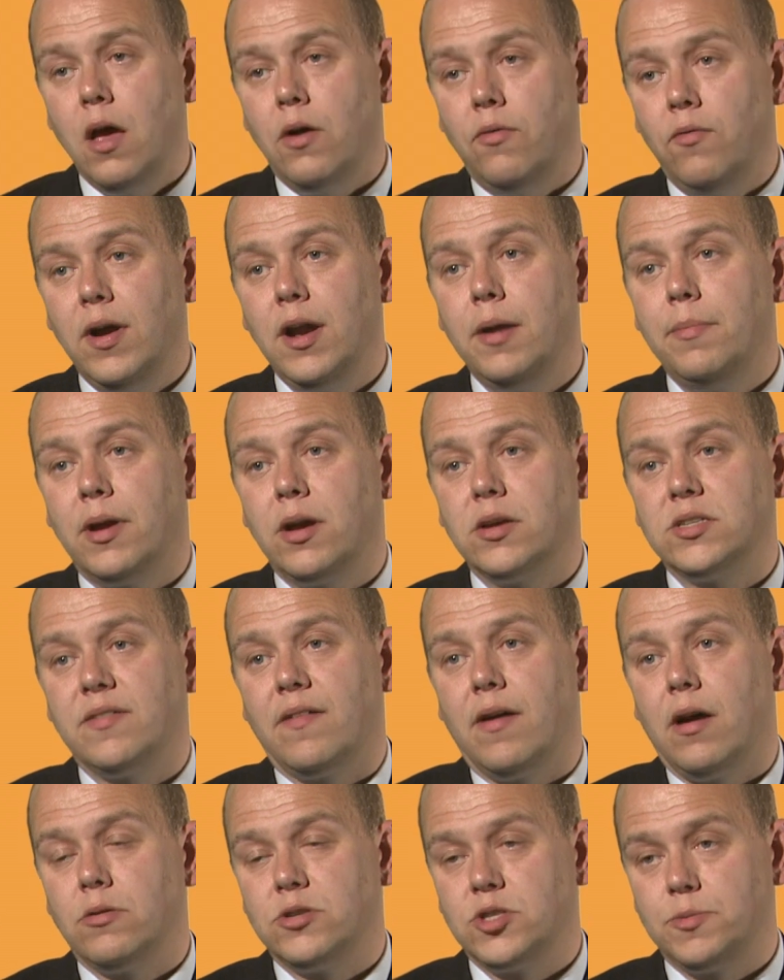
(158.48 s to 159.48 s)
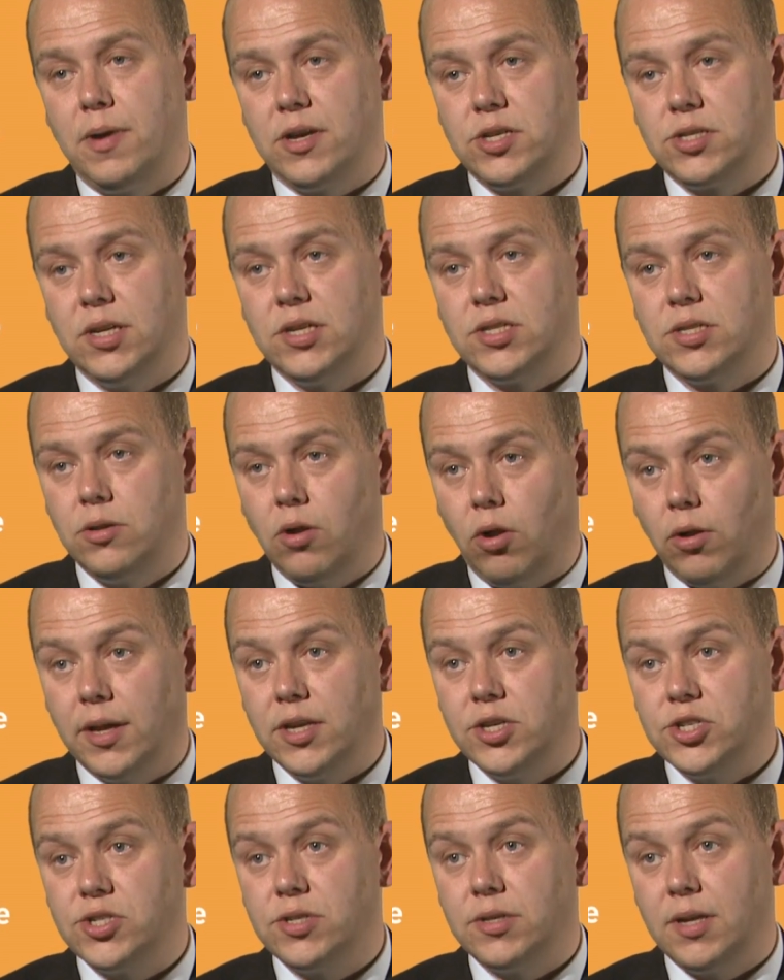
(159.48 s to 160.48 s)
Really, because of our specialist
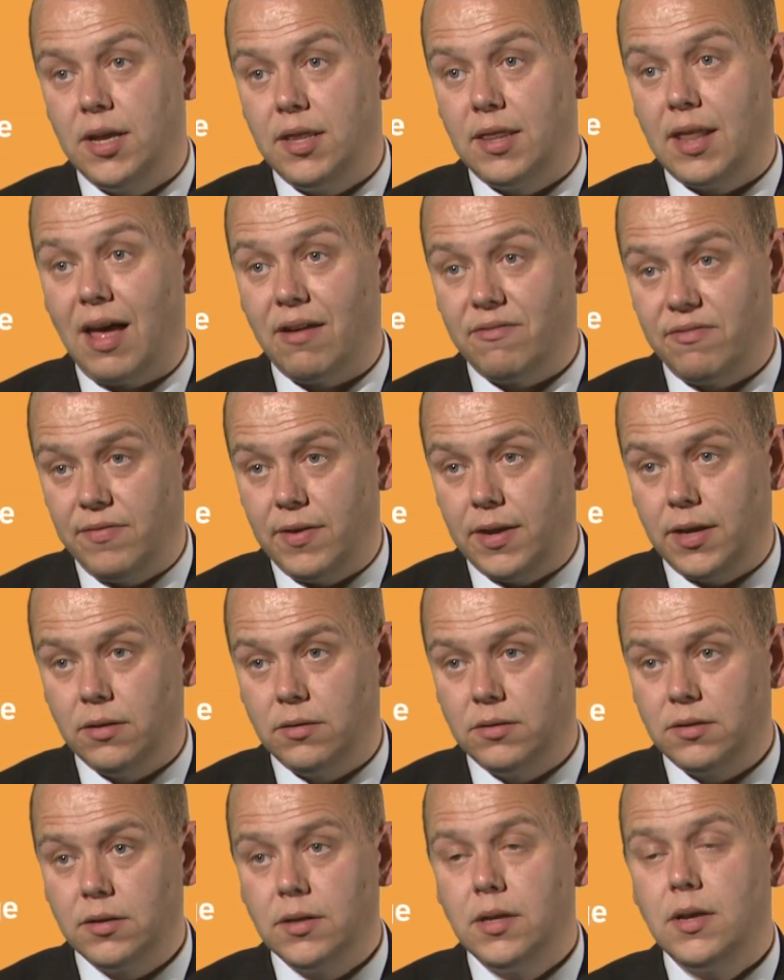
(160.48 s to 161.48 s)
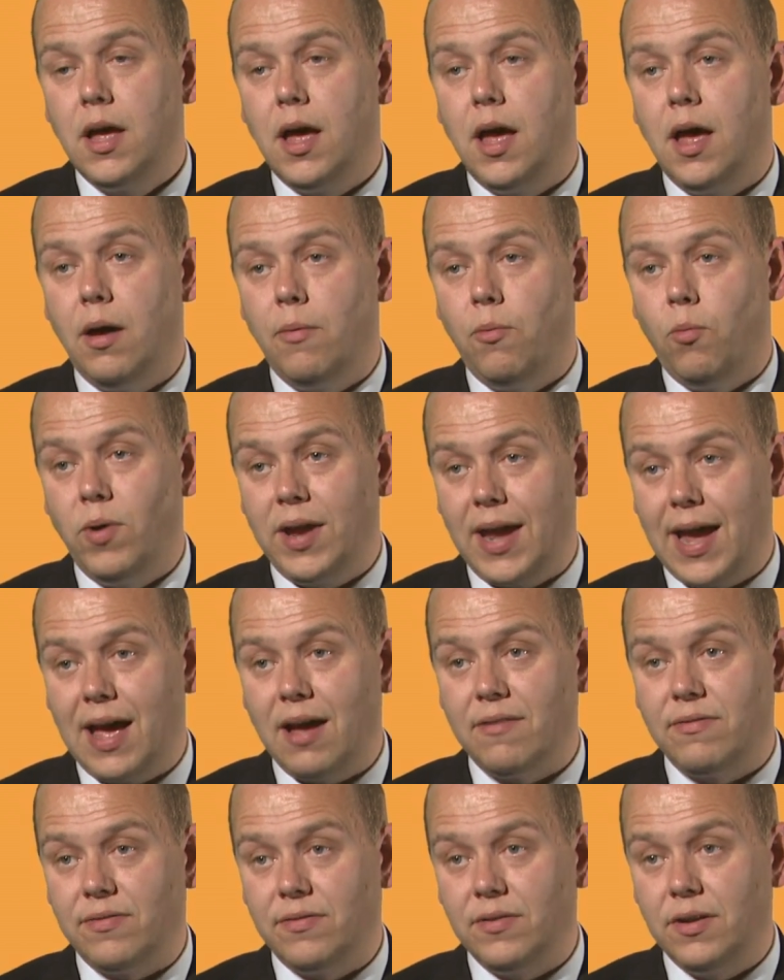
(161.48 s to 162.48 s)
knowledge in that field, we
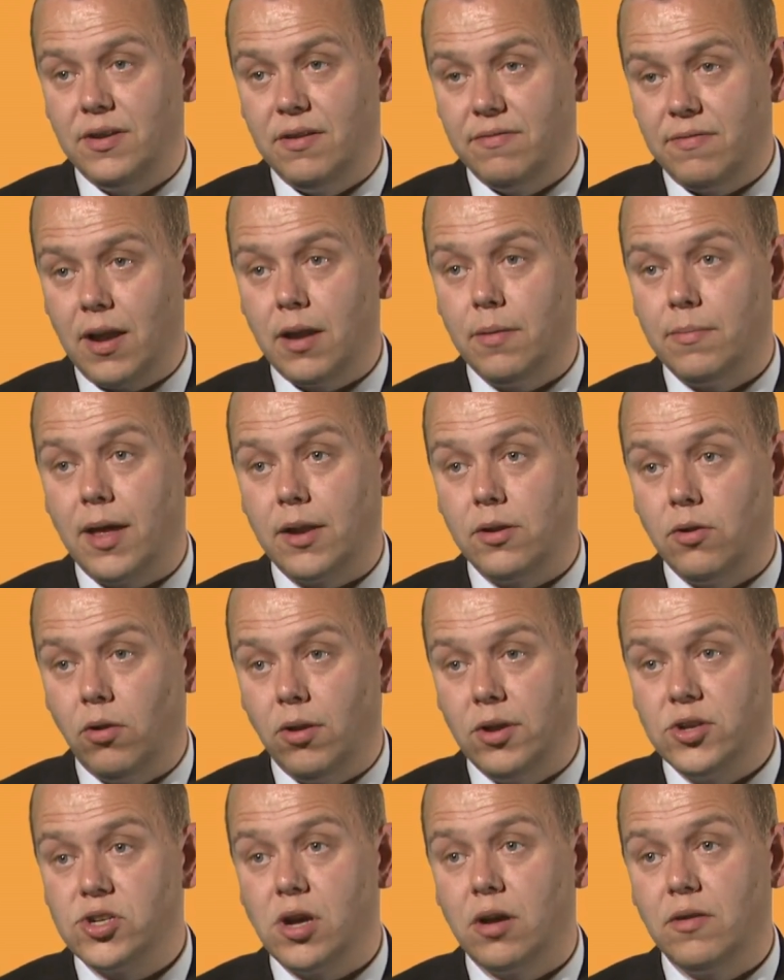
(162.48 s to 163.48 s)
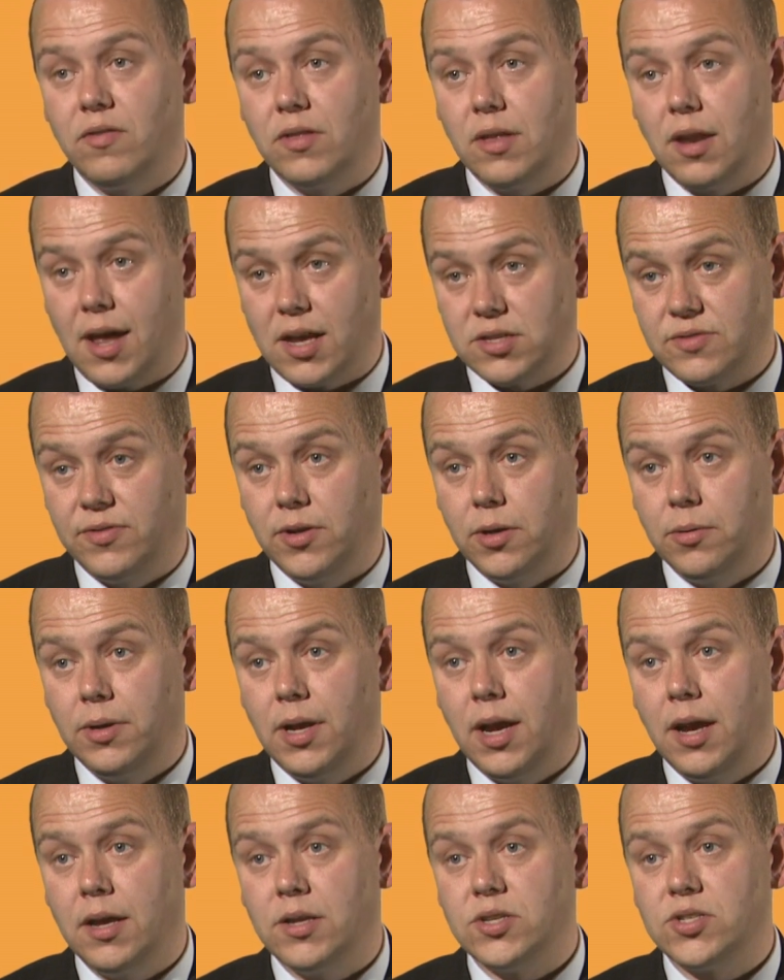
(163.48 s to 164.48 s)
have developed that knowledge over the last few
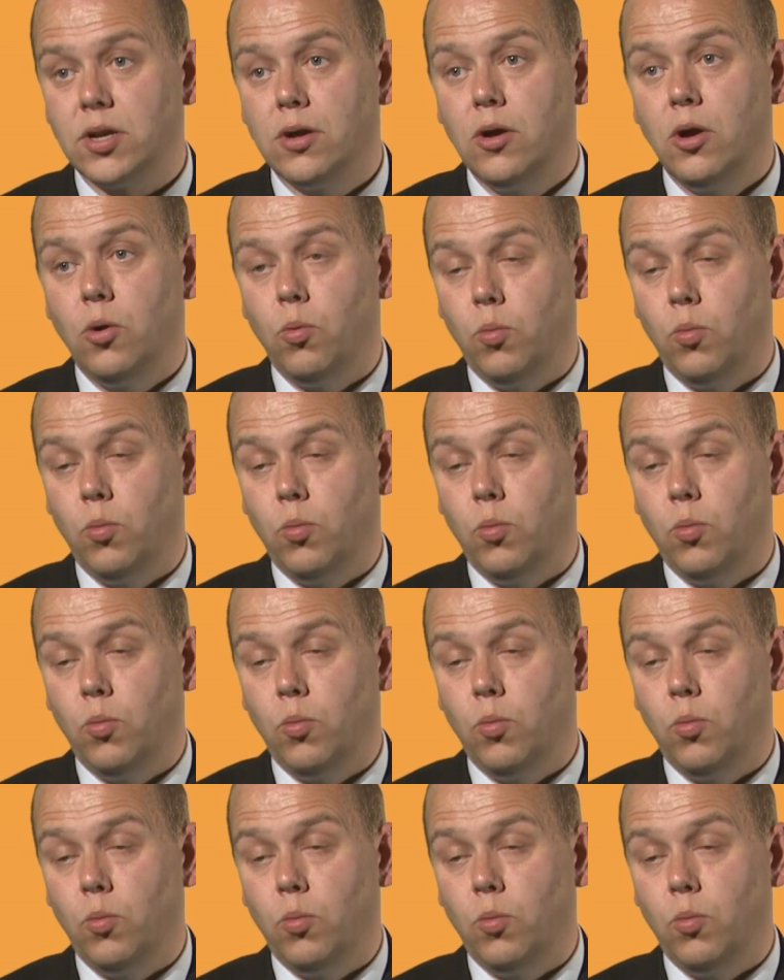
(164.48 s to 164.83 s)
years.